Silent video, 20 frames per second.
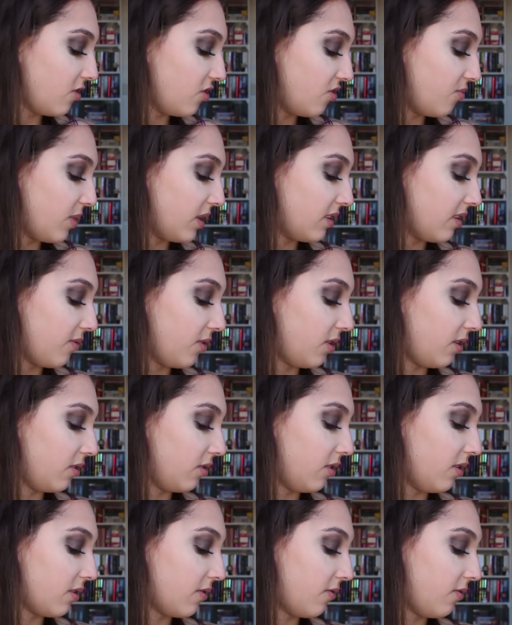just makes
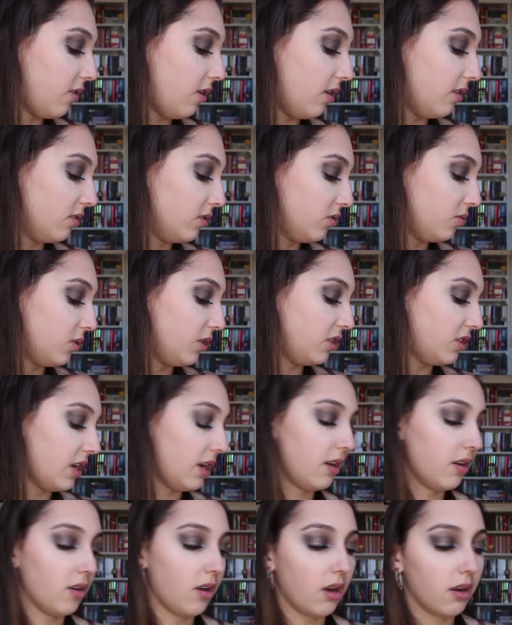everything look flawless when you
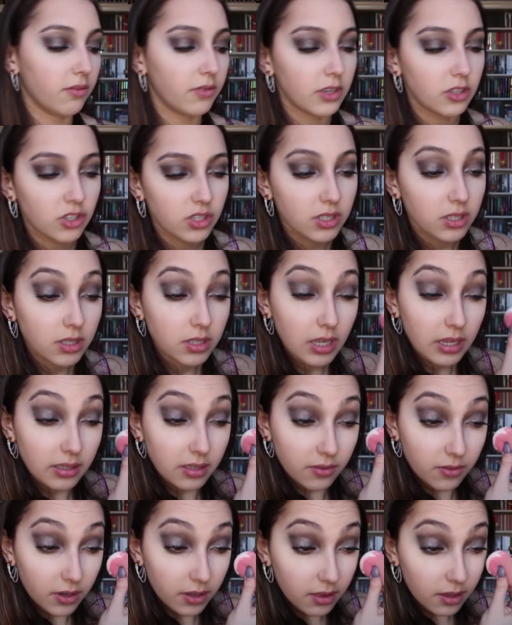take it off. It just
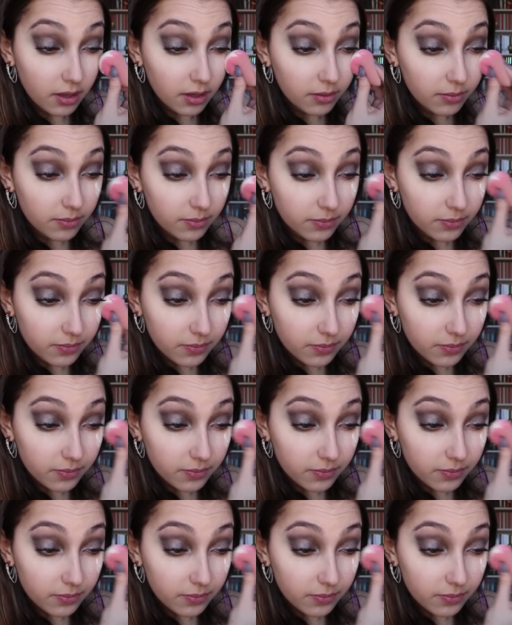sets everything.